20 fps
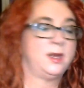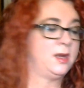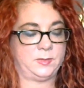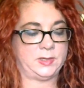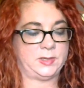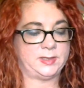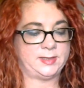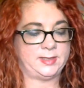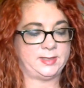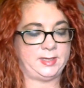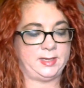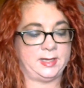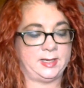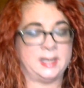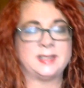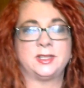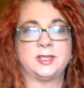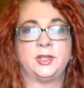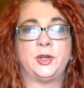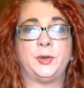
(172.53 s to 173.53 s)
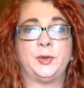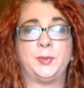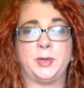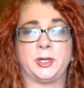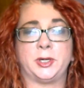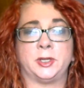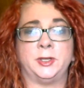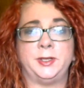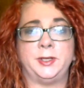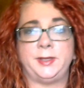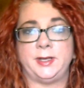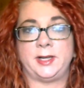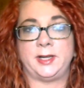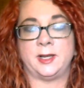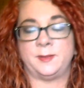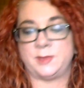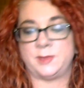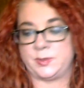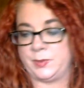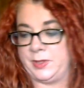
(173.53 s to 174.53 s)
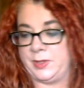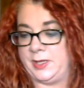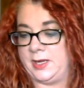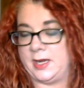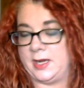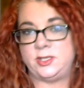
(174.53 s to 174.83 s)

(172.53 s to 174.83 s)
Let's see. It has a little booklet that comes with it.